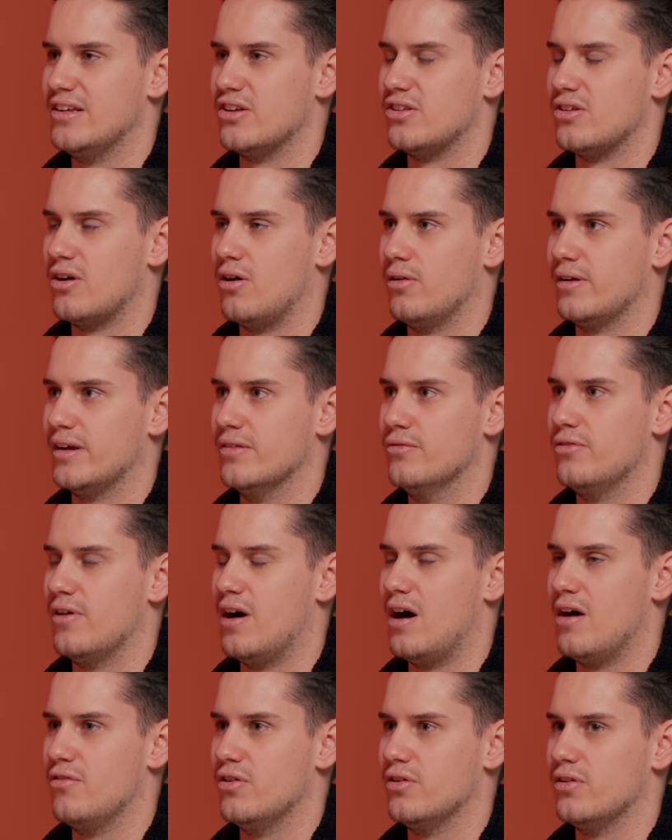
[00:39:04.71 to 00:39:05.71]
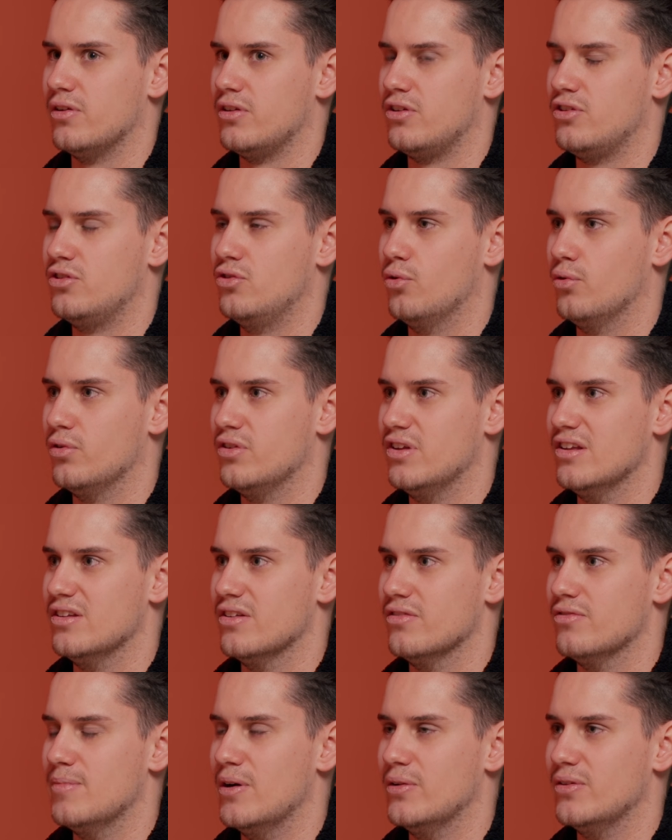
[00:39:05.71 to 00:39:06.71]
to start looking for other sources
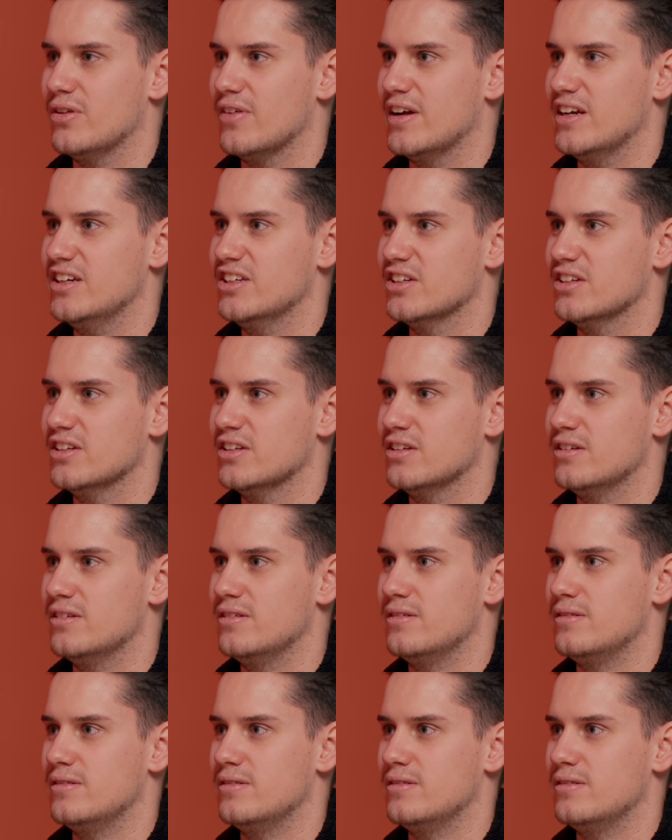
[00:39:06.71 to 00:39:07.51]
of motivation.